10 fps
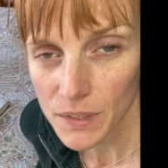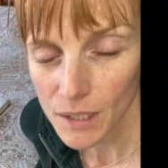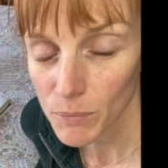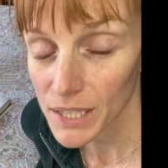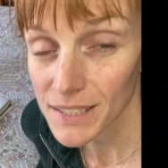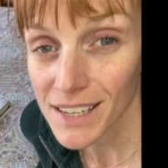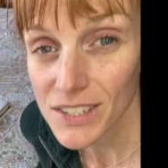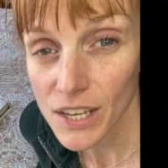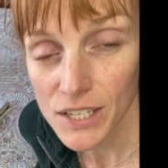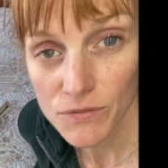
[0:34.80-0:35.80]
Because
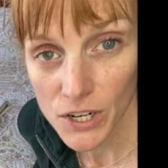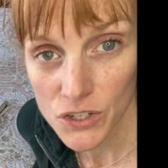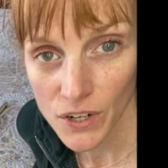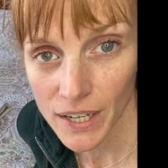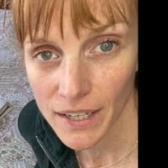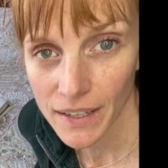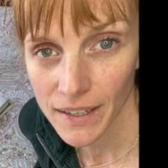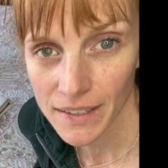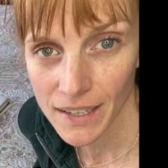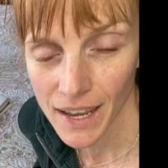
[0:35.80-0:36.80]
as frustrating and